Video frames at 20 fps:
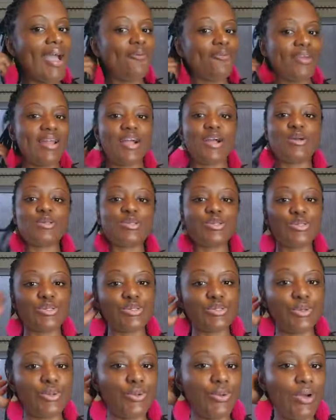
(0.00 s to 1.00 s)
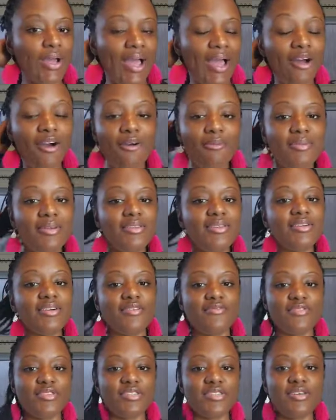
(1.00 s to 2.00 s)
when I go to the store, I don't be
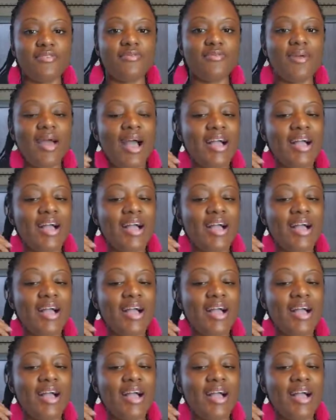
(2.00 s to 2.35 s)
looking for stuff.